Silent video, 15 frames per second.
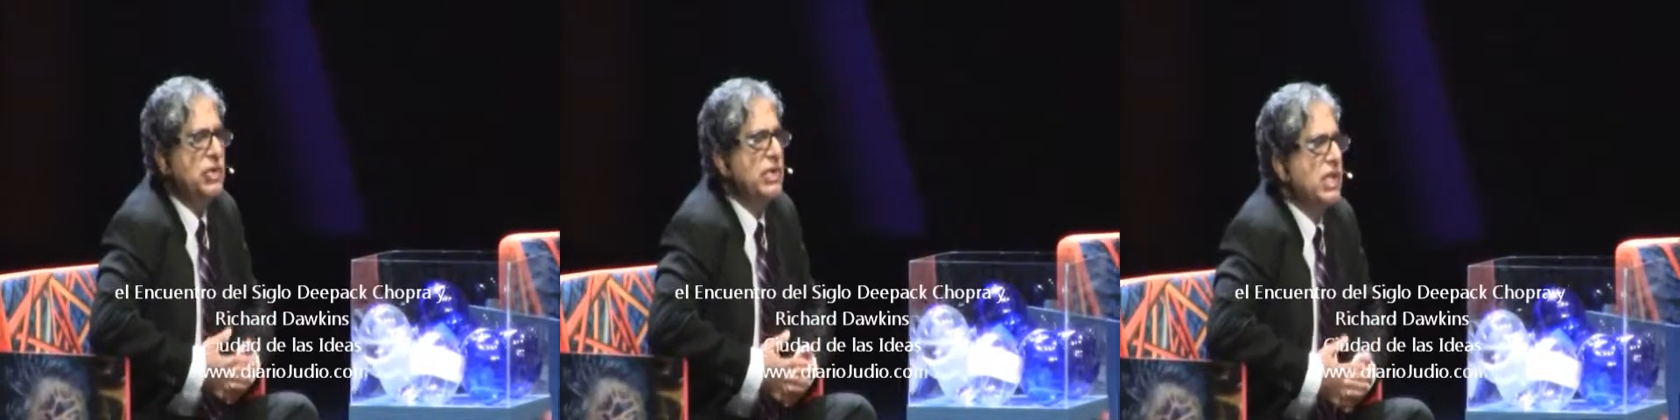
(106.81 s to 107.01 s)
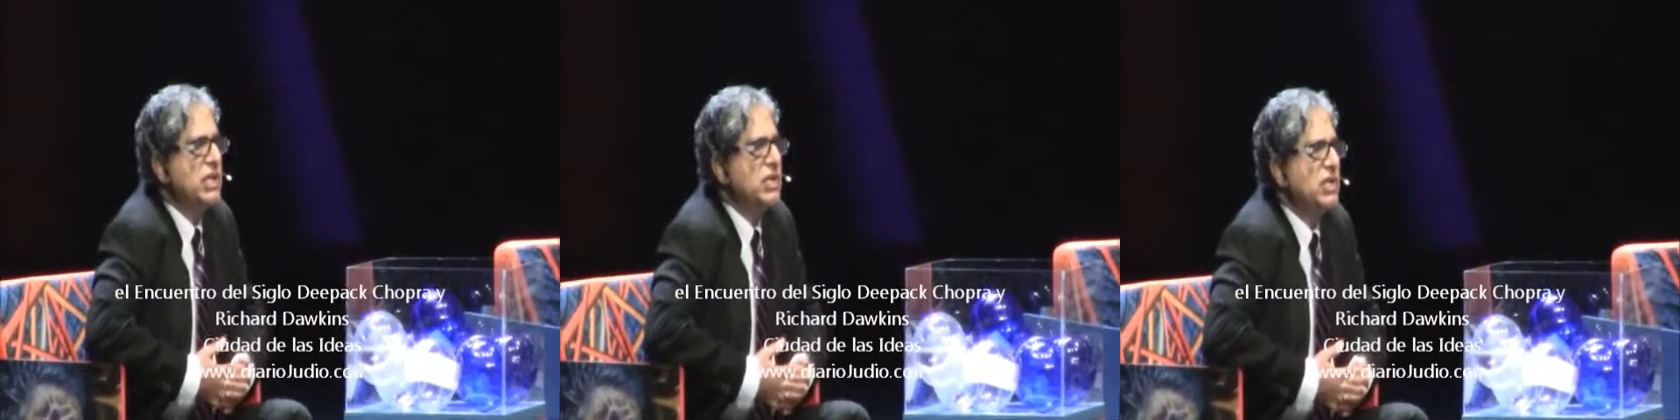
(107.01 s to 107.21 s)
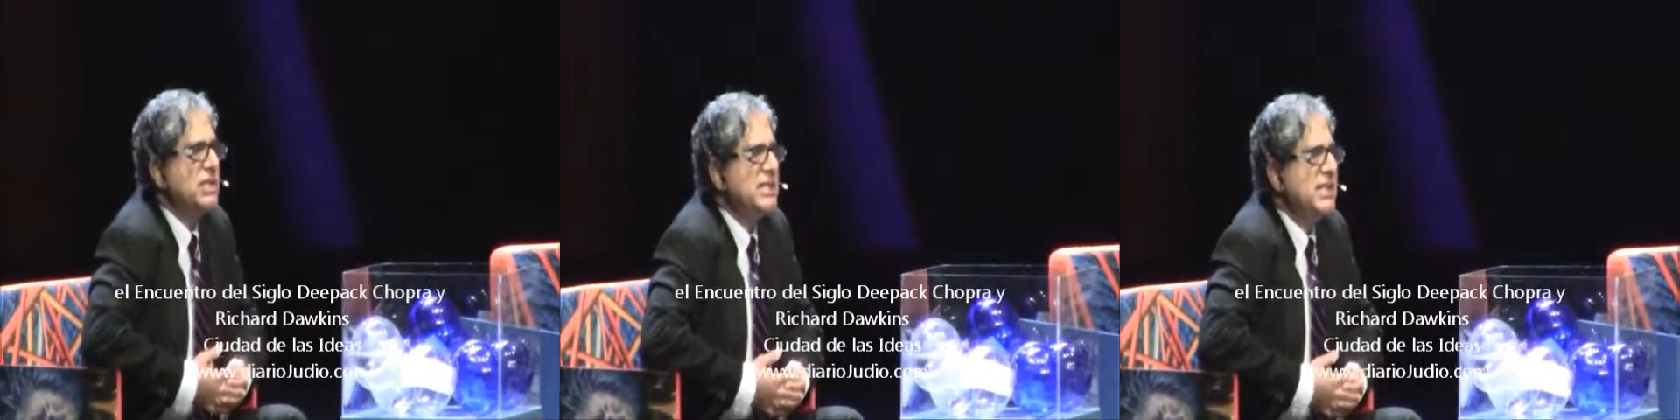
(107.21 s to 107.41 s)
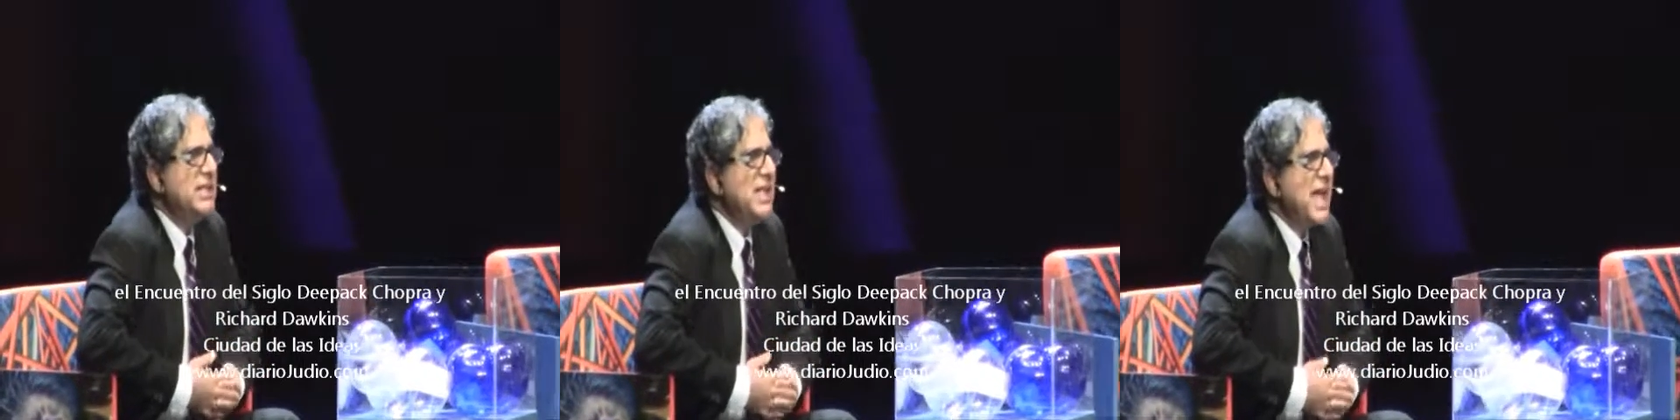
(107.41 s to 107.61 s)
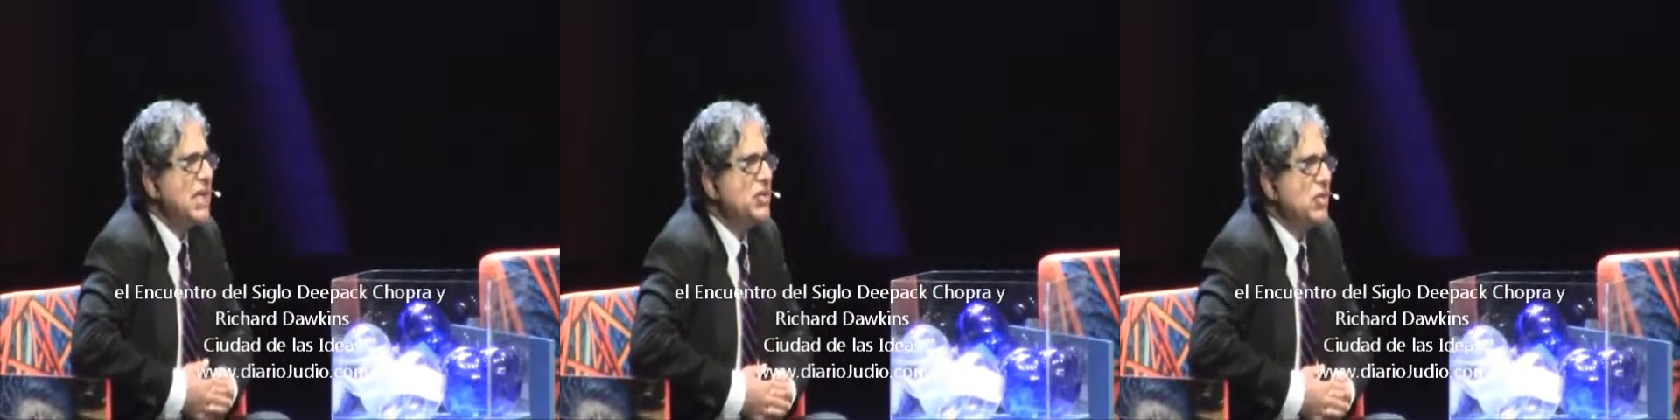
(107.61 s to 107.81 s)
mutations
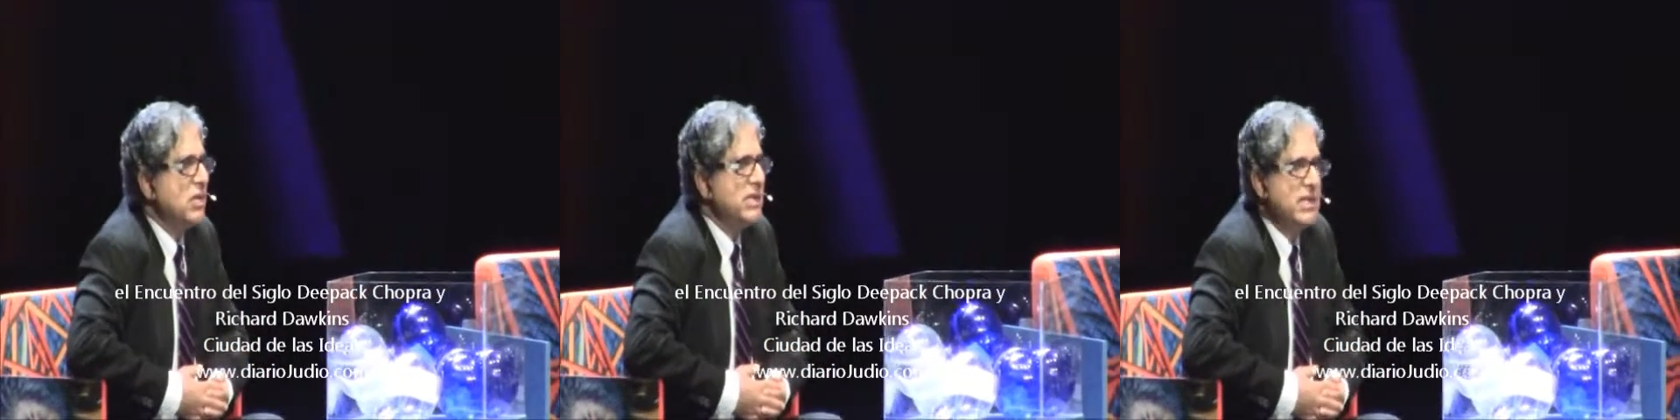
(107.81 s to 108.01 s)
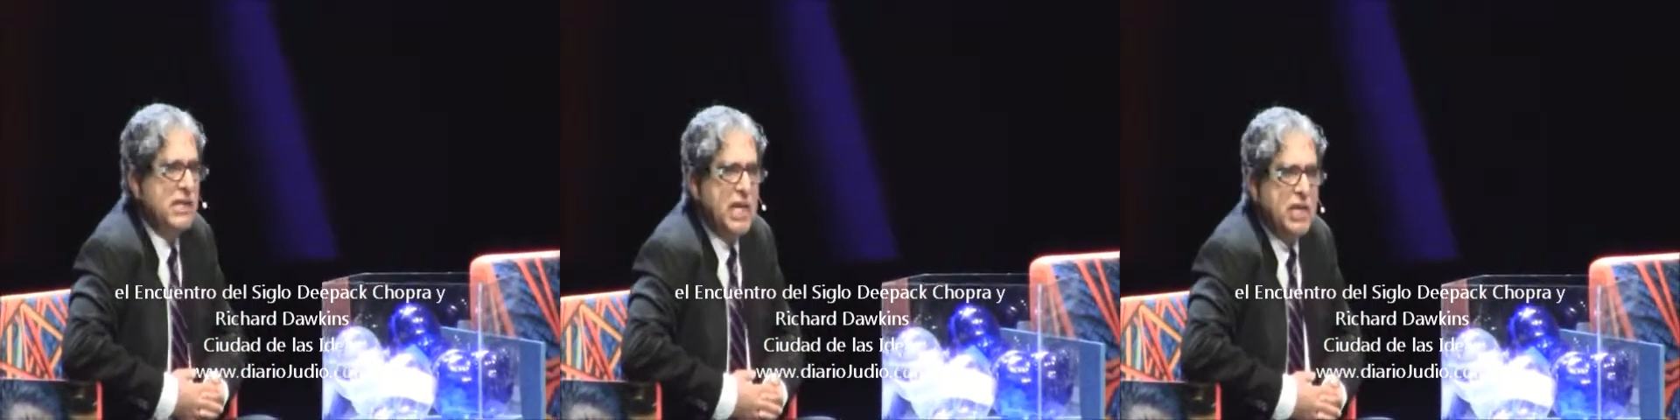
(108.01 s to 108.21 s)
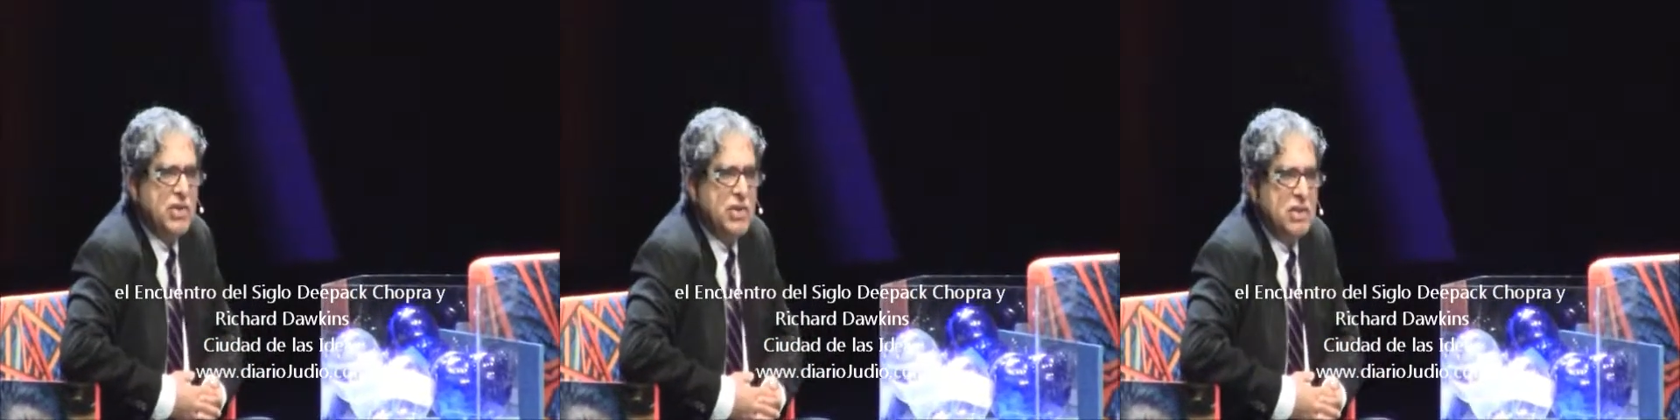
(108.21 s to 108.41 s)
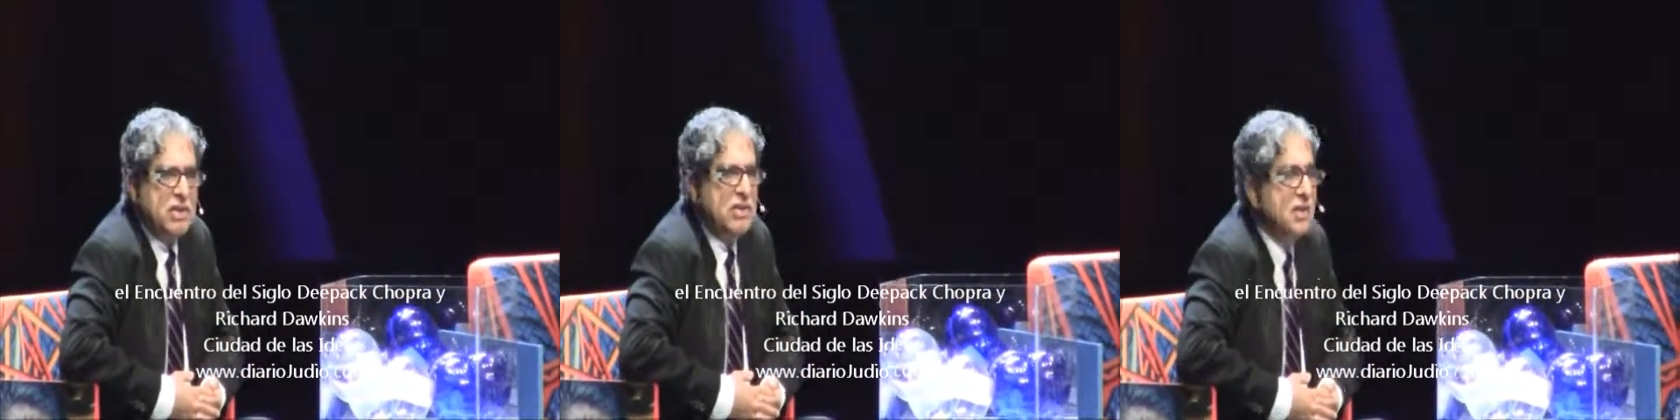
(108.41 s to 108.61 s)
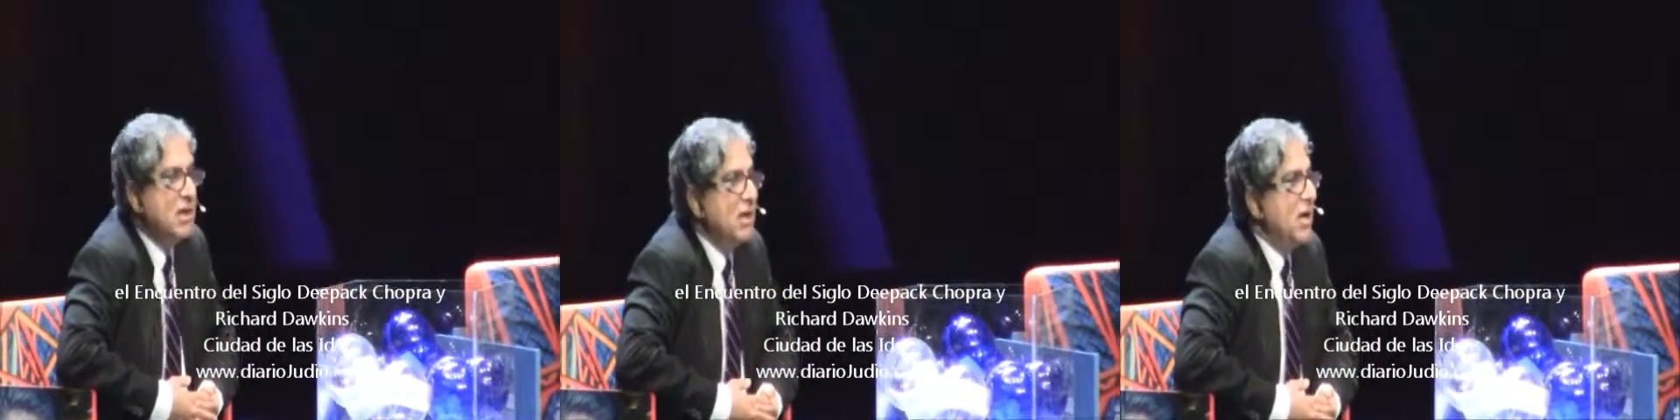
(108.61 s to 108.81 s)
and natural
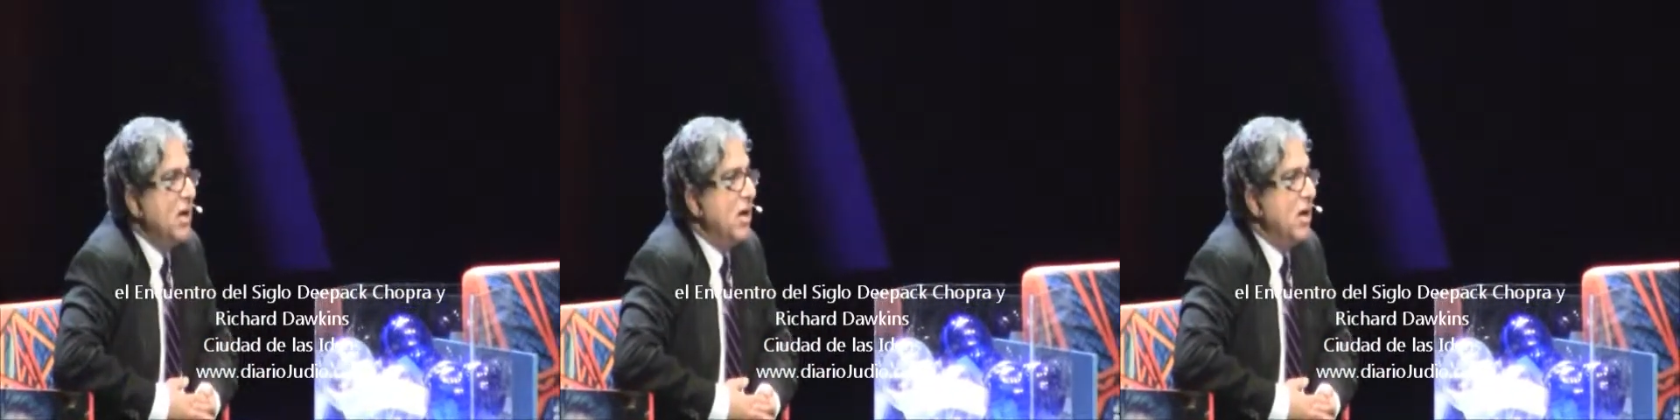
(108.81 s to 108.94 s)
selection?